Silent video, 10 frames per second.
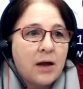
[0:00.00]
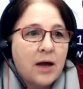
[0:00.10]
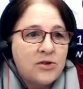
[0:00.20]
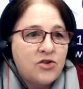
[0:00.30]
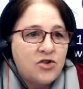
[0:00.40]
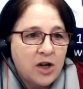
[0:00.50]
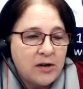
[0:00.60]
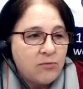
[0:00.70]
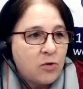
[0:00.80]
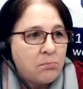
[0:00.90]
a
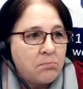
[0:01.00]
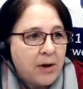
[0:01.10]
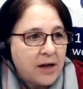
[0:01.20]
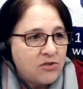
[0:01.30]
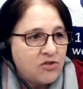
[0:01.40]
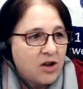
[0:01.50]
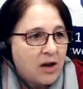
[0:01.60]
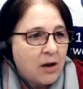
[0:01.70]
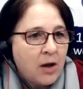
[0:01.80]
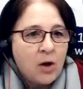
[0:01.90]
general
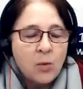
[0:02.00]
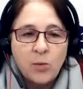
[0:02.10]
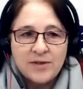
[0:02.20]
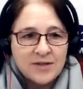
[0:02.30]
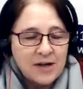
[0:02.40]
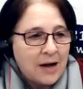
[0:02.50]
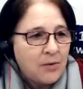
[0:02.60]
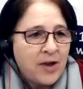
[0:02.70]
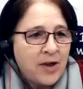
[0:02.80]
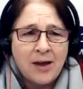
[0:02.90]
mixture. We're still out
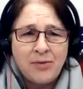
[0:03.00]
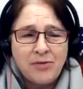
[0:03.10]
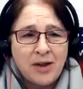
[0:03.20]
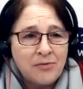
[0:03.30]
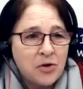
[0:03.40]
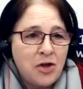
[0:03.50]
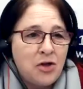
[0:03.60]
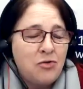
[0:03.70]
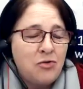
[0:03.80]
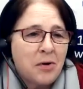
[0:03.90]
there. They've got a
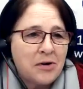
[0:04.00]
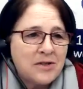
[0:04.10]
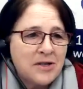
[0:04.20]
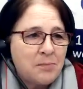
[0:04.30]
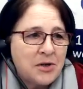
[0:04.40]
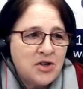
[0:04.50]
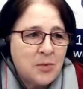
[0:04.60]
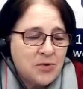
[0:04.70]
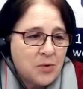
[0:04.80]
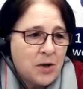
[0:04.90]
huge marketing budget,
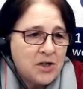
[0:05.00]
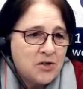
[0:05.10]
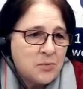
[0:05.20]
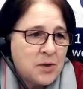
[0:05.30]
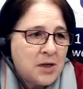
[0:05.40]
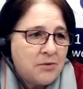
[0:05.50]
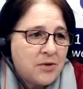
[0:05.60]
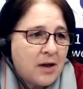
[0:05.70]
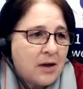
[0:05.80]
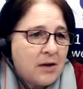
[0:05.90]
so why shouldn't we use
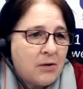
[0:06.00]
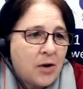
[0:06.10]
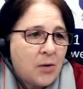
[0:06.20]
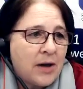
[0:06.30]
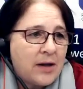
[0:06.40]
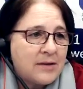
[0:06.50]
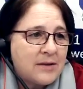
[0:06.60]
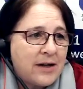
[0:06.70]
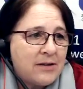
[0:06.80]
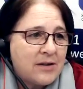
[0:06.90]
it? You know, let's
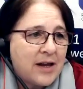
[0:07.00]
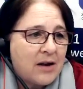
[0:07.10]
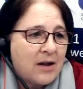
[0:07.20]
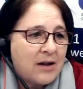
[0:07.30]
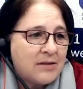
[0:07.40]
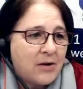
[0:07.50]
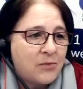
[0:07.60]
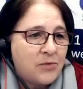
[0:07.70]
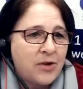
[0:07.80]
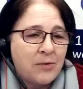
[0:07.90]
get
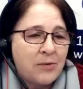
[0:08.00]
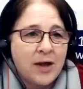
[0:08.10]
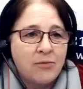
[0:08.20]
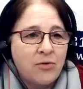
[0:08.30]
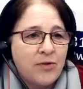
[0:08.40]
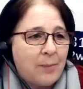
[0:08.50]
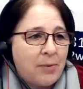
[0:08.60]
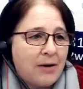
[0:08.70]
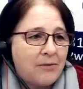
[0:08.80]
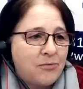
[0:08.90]
ourselves out there on that
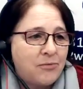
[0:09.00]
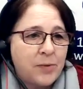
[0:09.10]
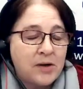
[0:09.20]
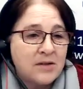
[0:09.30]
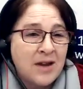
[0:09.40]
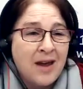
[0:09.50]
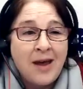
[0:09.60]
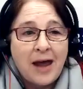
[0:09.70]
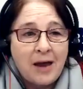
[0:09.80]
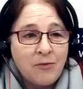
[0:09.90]
platform, because
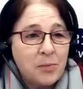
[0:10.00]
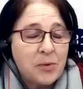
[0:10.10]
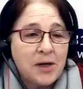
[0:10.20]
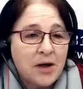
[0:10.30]
everybody